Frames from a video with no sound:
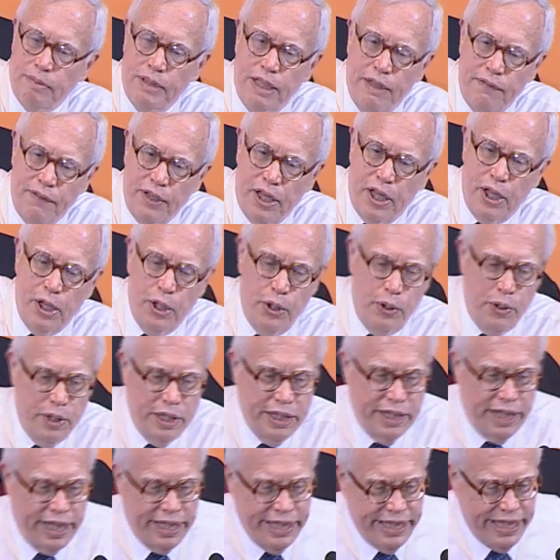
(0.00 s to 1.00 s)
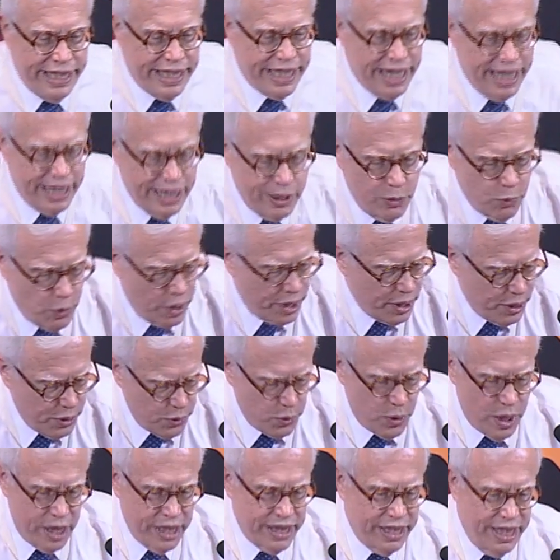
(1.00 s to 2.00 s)
giving you a, an Econ
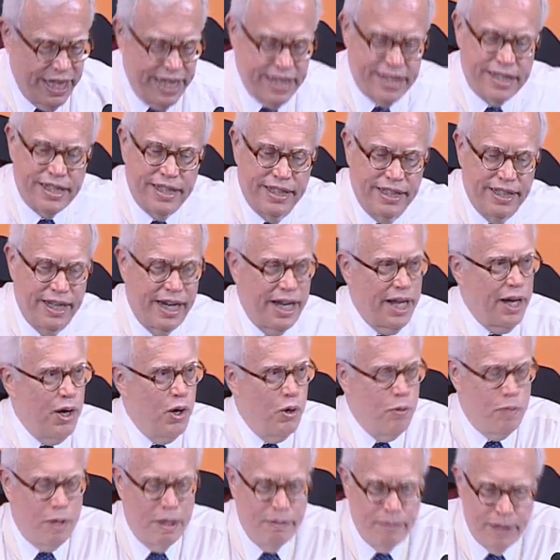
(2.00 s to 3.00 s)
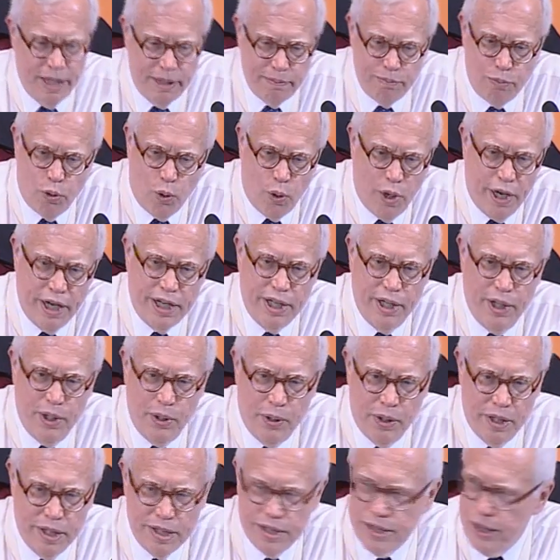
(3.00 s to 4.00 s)
101 lesson, and I hope I'm not boring you
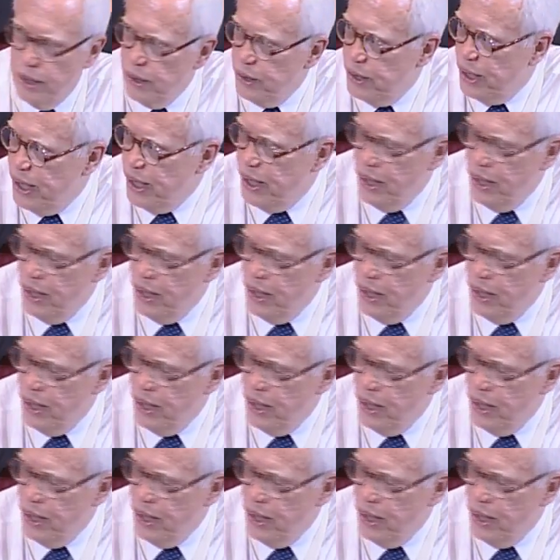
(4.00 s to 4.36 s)
or insulting